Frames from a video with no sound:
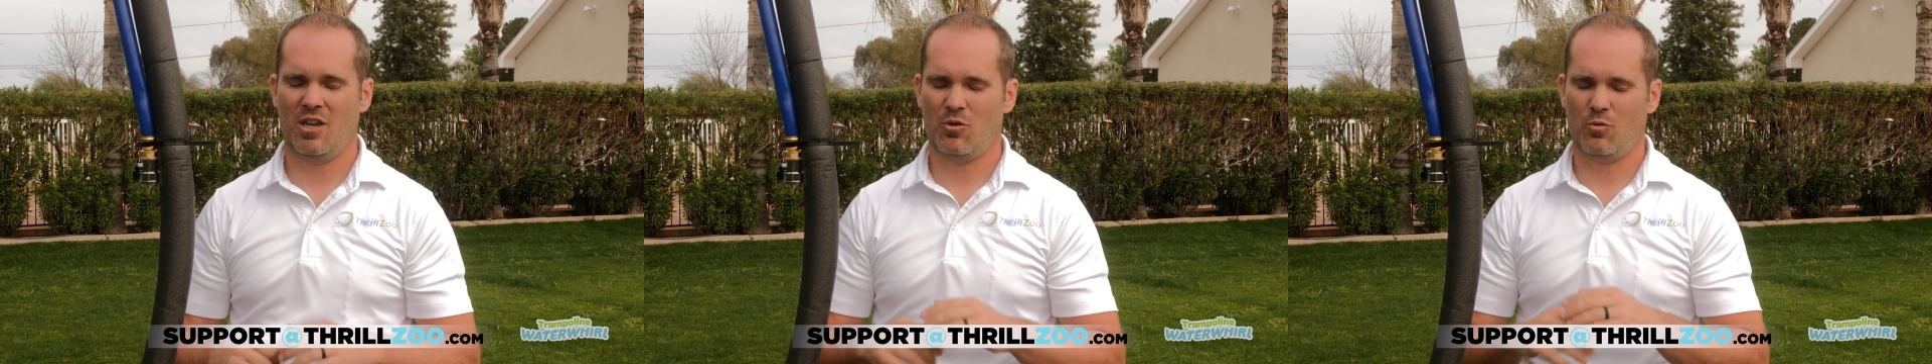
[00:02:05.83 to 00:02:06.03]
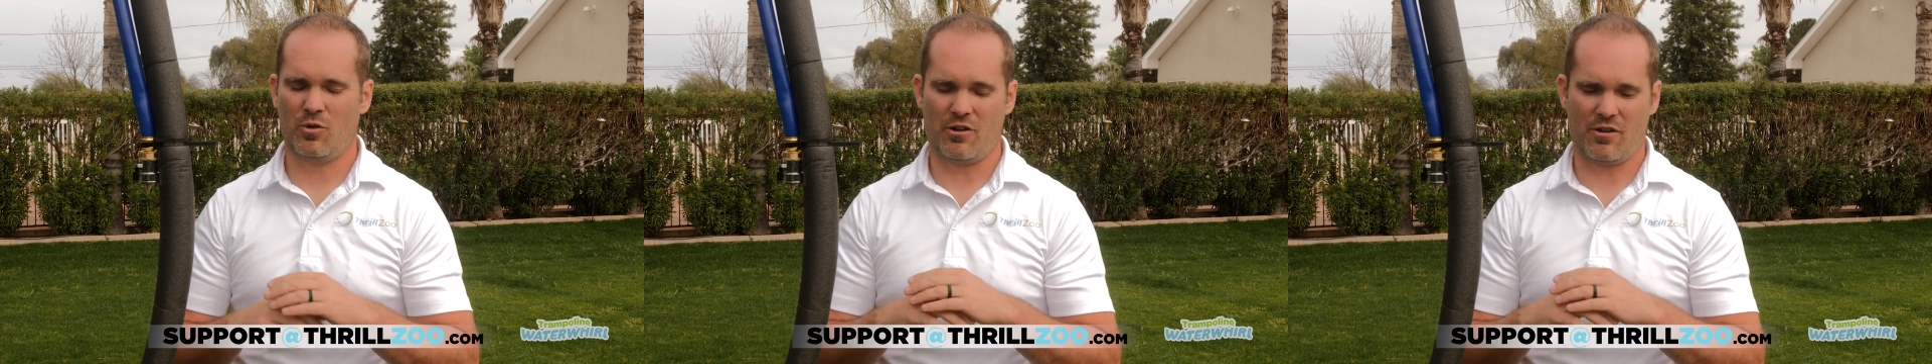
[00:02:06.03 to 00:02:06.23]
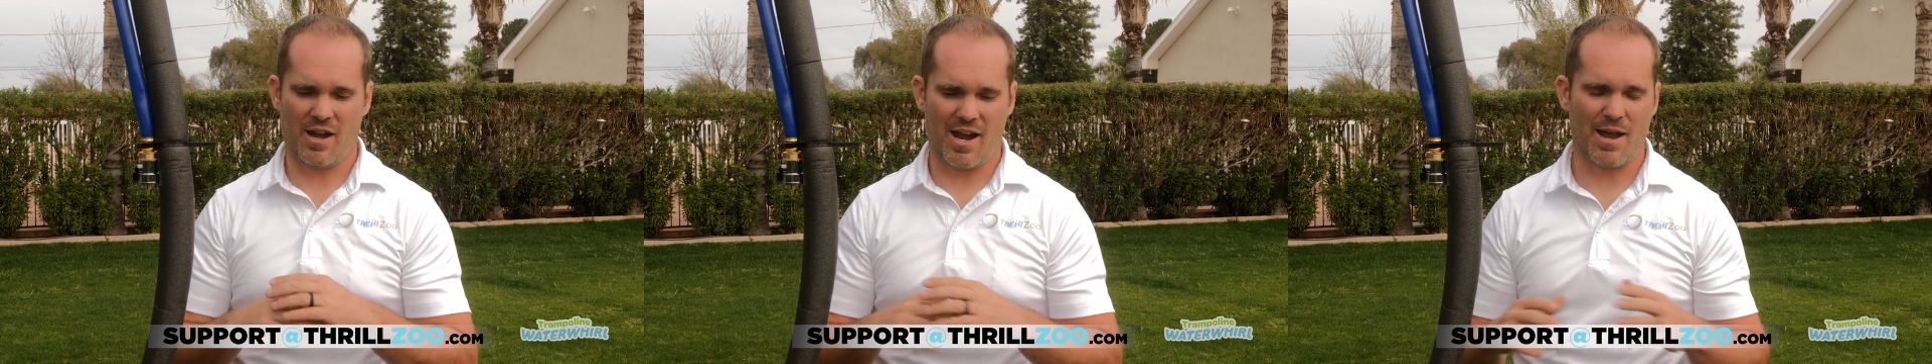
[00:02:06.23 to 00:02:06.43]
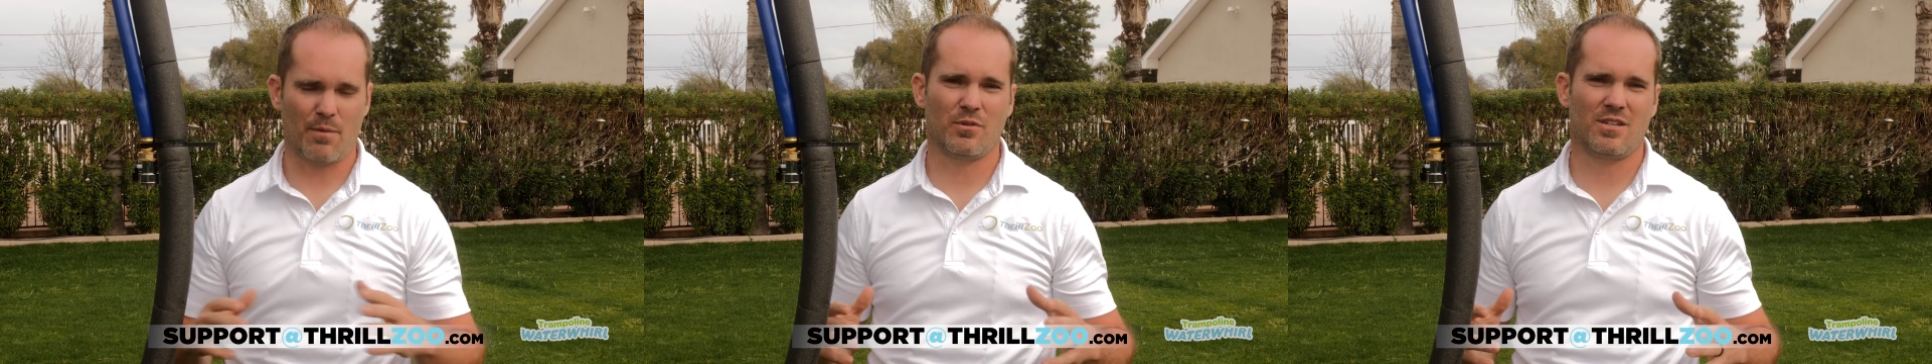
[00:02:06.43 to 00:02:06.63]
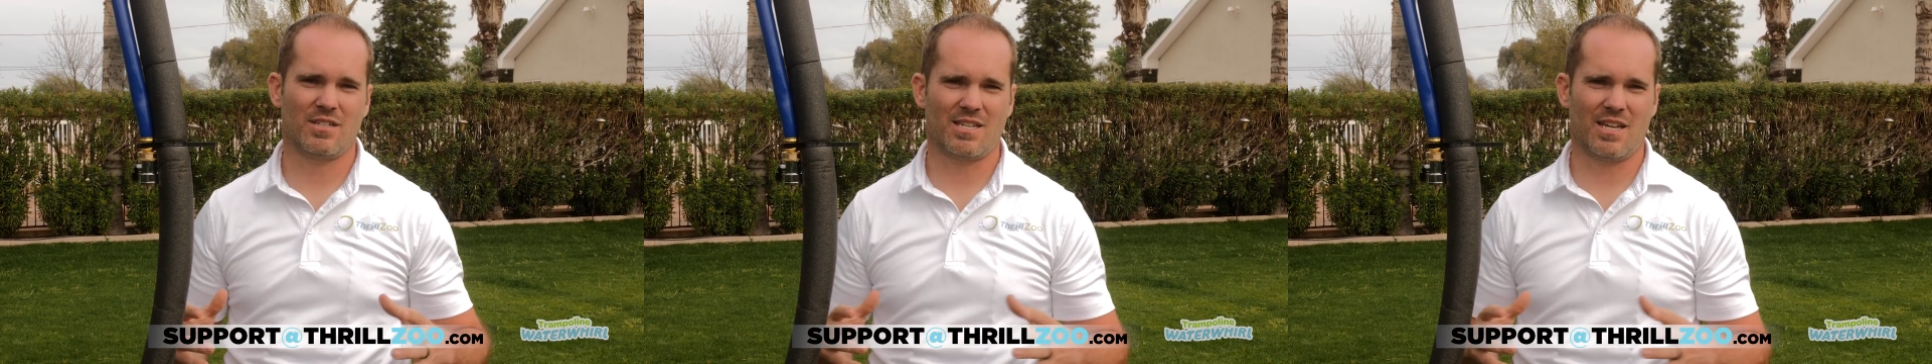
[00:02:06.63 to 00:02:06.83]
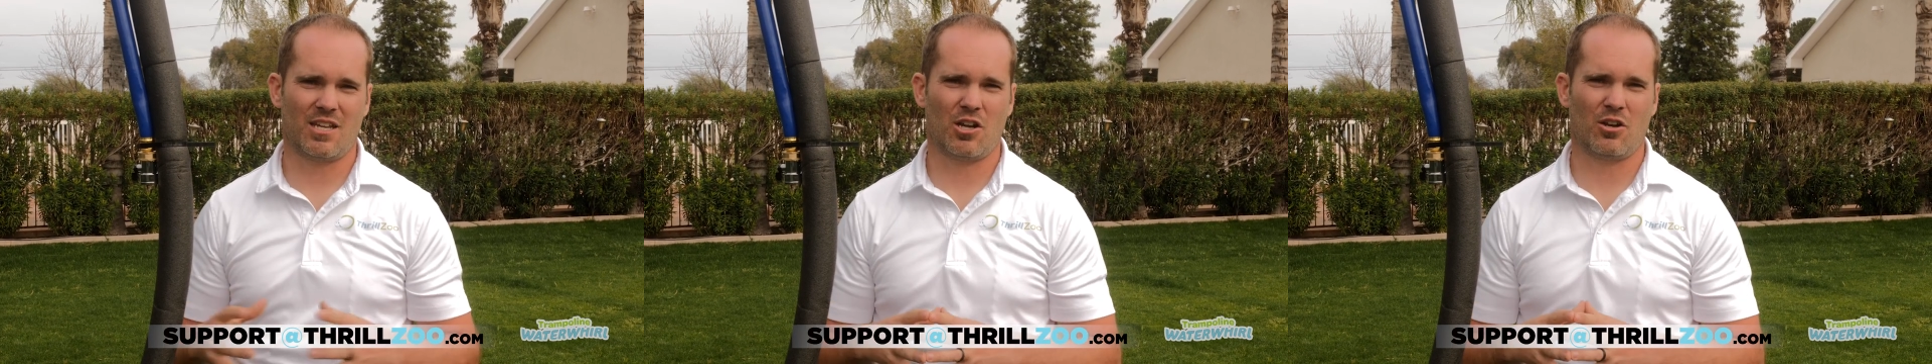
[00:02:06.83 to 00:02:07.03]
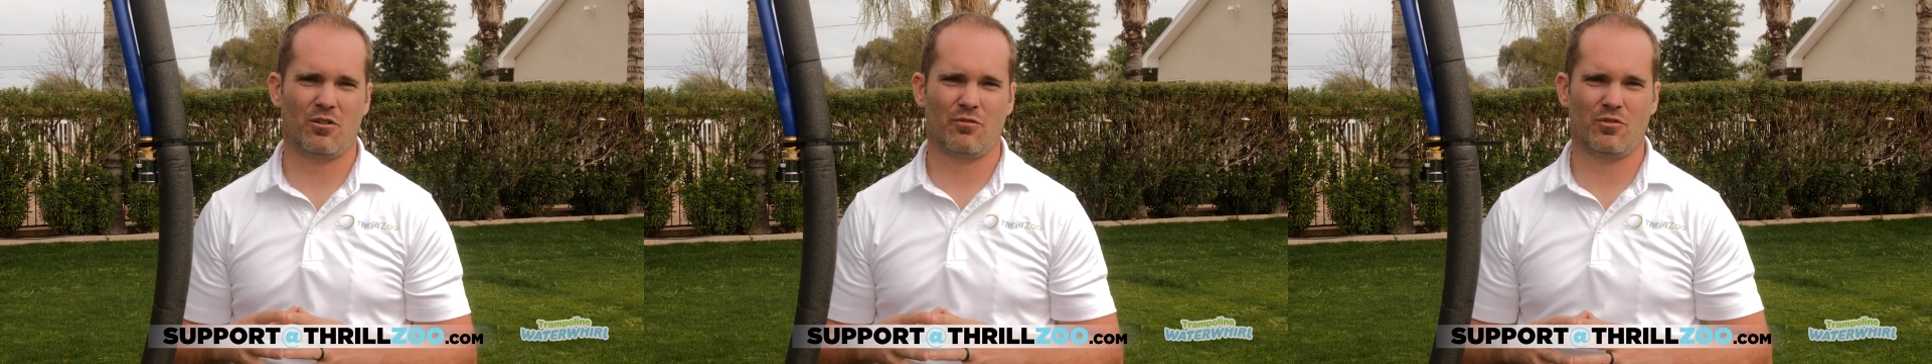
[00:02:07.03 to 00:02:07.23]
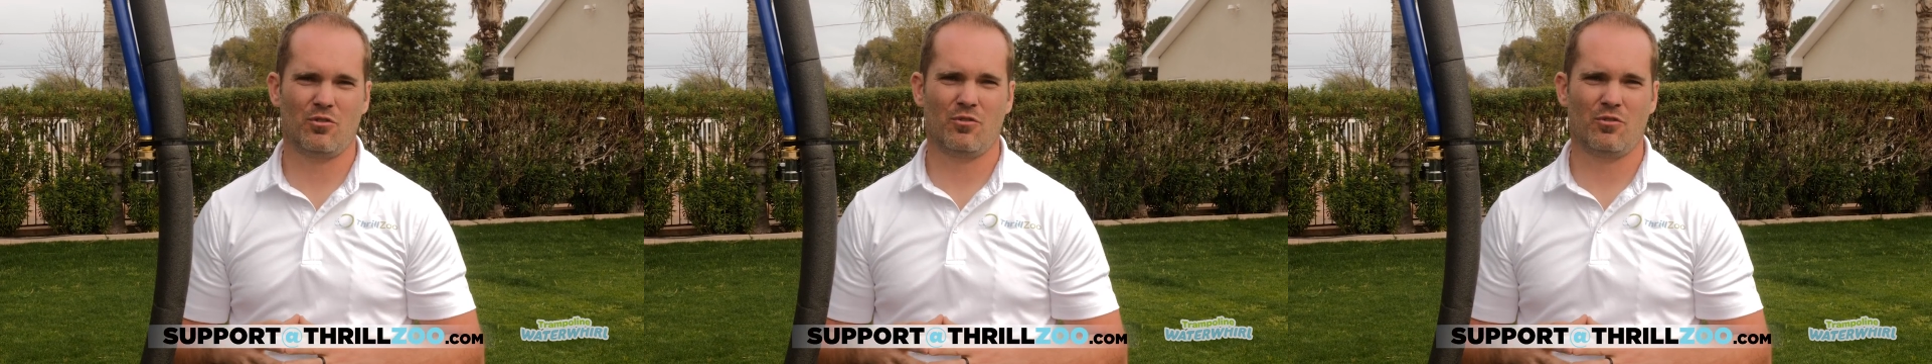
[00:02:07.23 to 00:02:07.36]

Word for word: and we are happy to take care of